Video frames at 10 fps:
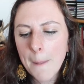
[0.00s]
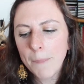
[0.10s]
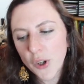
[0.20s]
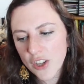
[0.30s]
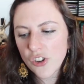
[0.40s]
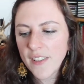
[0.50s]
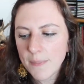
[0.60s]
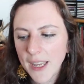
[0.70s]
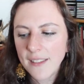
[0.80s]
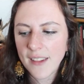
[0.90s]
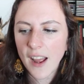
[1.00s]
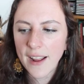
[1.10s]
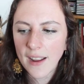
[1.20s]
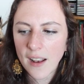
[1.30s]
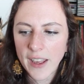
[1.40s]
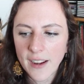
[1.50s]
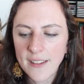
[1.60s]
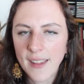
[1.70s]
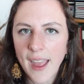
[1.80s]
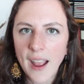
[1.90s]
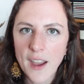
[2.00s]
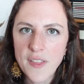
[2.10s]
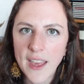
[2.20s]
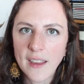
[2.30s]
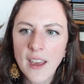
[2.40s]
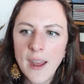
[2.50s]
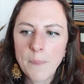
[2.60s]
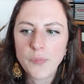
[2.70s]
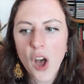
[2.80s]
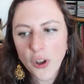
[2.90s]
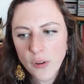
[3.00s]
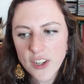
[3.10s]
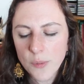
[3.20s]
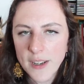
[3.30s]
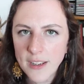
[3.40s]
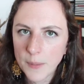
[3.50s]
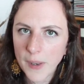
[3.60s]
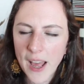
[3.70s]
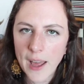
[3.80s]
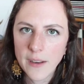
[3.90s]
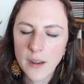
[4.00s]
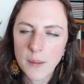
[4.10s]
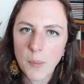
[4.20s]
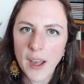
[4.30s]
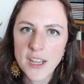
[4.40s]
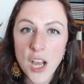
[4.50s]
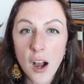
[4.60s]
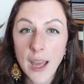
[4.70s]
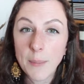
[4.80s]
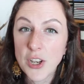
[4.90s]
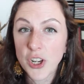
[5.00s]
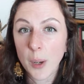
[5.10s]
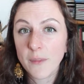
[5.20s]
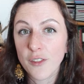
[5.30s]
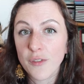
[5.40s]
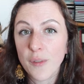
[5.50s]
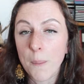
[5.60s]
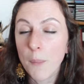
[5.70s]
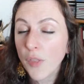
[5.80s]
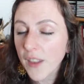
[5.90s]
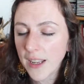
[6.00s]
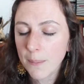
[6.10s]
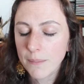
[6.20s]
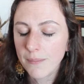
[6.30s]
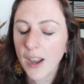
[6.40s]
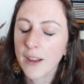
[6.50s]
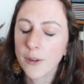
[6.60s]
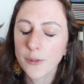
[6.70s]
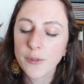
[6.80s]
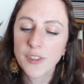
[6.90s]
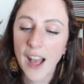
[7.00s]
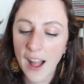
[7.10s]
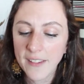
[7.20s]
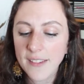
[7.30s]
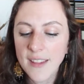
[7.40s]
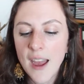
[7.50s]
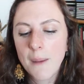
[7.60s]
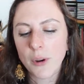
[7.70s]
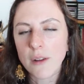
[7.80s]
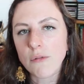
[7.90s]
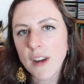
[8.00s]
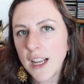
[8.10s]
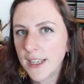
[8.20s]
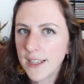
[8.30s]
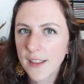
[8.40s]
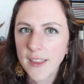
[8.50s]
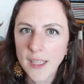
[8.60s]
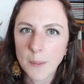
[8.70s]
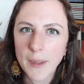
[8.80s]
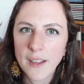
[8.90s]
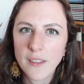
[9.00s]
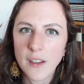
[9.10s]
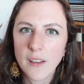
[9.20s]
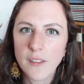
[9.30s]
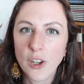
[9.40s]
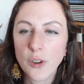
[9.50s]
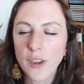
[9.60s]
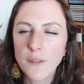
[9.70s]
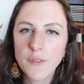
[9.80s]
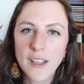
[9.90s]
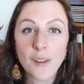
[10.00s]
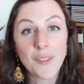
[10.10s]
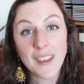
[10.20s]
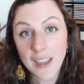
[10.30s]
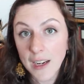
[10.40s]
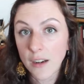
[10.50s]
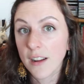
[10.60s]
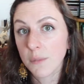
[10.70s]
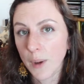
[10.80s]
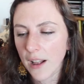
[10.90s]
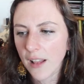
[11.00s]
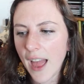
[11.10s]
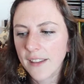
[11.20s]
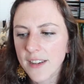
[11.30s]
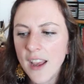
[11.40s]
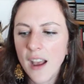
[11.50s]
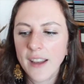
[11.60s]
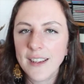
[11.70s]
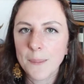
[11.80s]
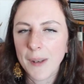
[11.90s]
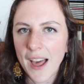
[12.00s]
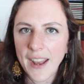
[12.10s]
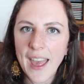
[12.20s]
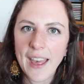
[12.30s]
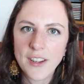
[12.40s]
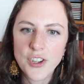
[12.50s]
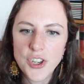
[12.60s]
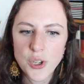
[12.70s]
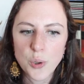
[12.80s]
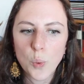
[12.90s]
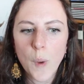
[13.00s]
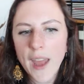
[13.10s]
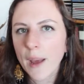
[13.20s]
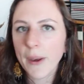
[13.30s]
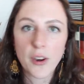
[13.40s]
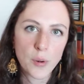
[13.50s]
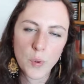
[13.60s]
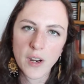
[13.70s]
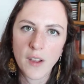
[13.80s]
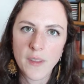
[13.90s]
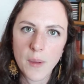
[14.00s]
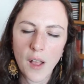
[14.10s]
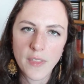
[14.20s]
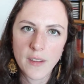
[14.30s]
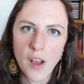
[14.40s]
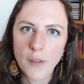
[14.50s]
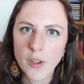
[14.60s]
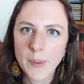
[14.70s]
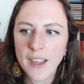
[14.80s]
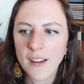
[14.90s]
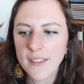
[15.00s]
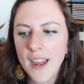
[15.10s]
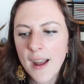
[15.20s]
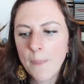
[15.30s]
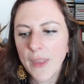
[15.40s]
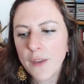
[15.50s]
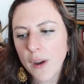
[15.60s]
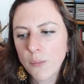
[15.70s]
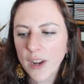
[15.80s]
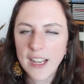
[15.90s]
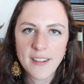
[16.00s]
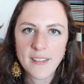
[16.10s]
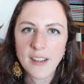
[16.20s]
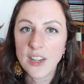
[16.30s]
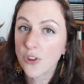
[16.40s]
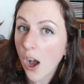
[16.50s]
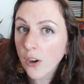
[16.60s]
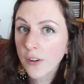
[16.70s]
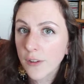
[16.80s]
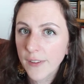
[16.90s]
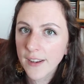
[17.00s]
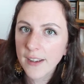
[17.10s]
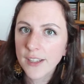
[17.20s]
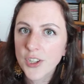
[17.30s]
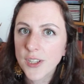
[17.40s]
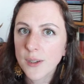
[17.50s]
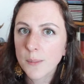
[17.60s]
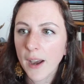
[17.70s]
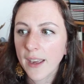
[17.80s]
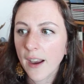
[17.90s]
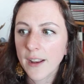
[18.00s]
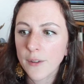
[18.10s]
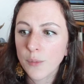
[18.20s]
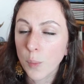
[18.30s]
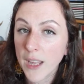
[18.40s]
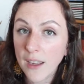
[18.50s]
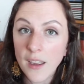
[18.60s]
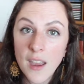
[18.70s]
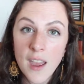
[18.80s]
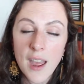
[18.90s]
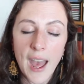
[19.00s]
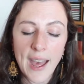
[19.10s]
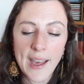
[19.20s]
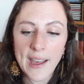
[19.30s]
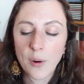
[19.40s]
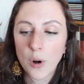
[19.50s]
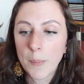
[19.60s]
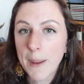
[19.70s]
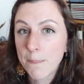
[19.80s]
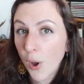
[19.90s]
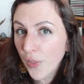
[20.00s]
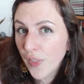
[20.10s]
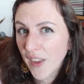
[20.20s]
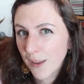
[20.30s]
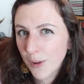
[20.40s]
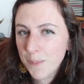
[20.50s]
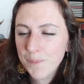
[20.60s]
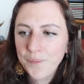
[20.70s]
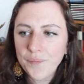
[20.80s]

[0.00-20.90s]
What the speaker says: But it just means that I think not only do I need to plan my time in terms of monthly kind of tasks, but I really need to think about the look and feel of the year as well. And I need to plan ahead to when am I going to work on the novel, because if I'm realistically not going to fit it into my kind of week or my month even,